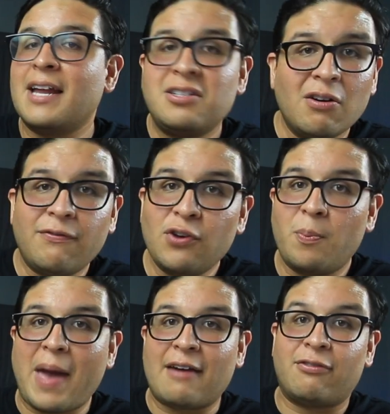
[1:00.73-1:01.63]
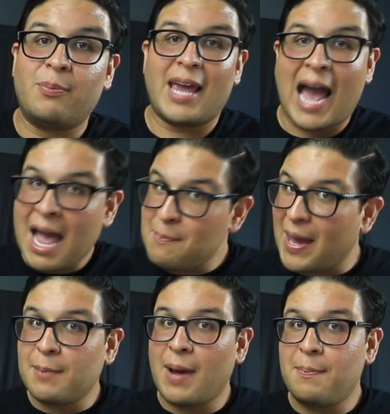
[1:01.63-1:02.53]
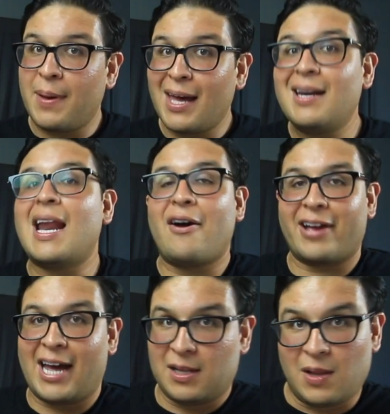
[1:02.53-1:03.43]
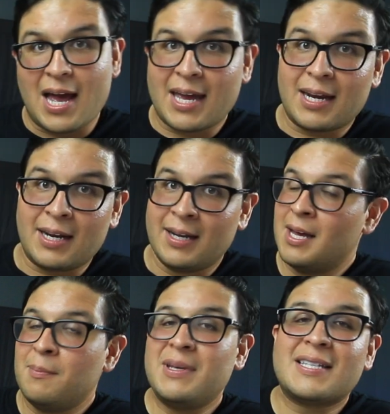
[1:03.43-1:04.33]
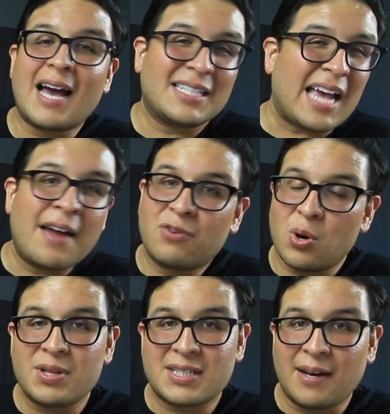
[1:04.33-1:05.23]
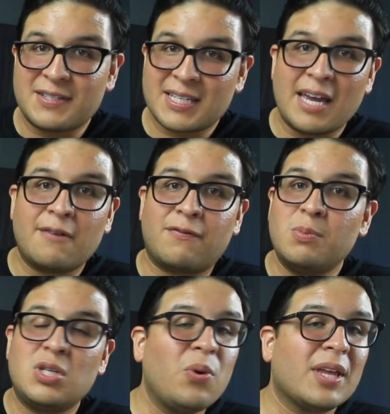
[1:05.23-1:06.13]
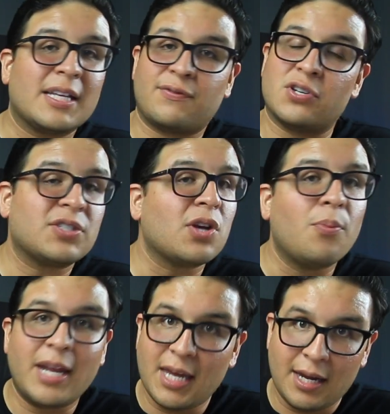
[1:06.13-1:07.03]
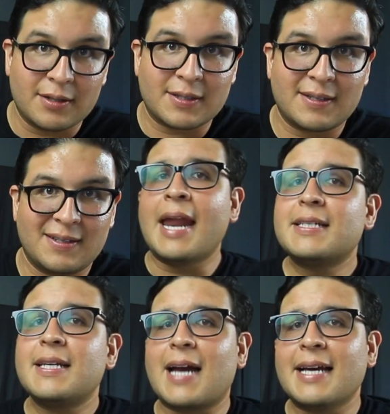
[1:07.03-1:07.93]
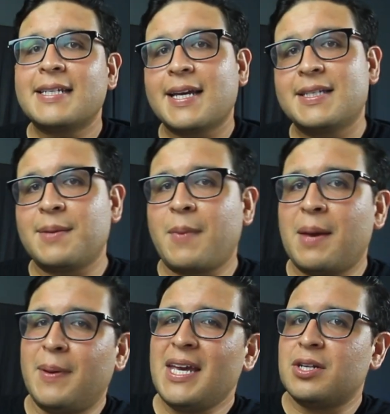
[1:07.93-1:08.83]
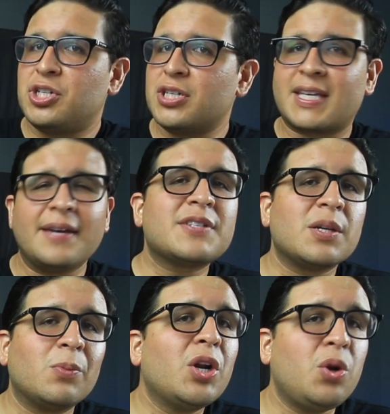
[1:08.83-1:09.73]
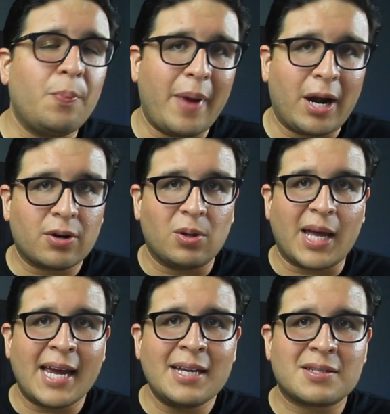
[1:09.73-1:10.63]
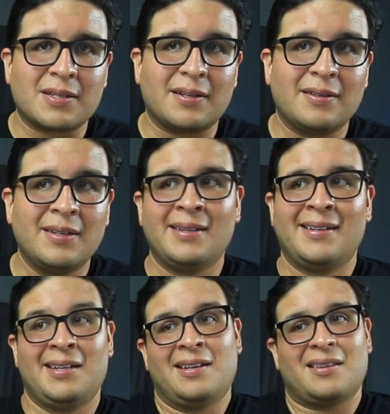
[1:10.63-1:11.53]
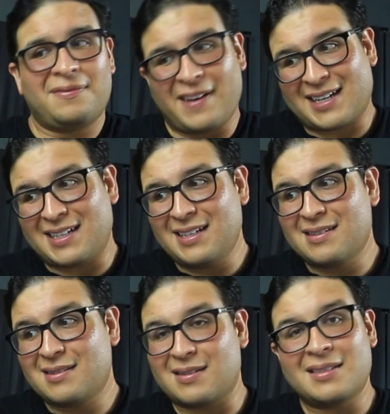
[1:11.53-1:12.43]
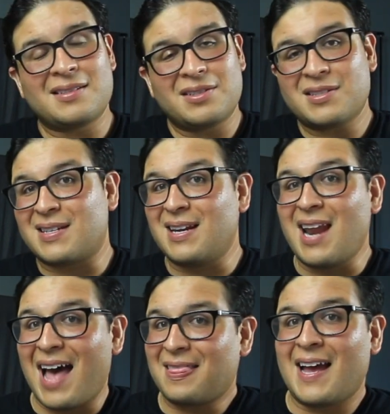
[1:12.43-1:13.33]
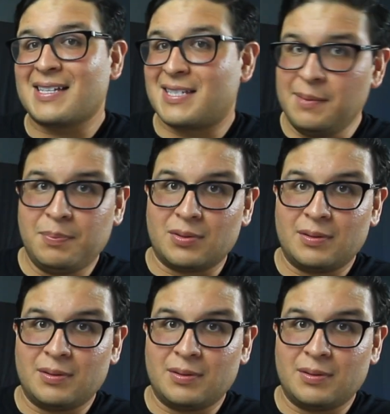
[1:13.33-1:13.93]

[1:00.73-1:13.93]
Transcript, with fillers: And don't feel bad for me. I made my bed, now I gotta lie in it. Besides, I've grown a tough skin from doing this for so many years. And as enticing as it may be to just give someone a numerical answer, the fact is, it's just not that simple.